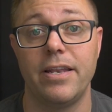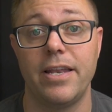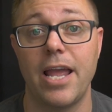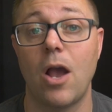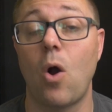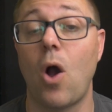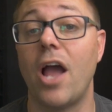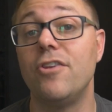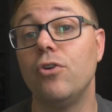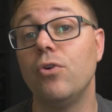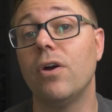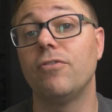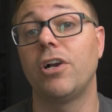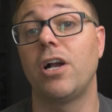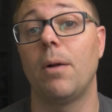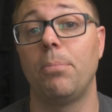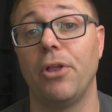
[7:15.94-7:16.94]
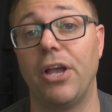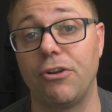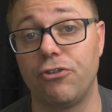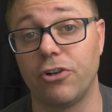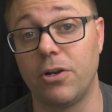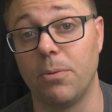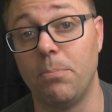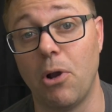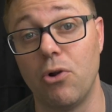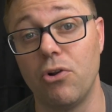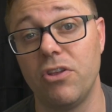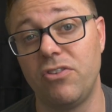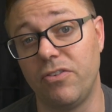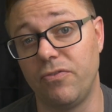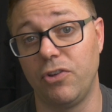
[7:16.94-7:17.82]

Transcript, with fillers: Now, I do have a couple extra components.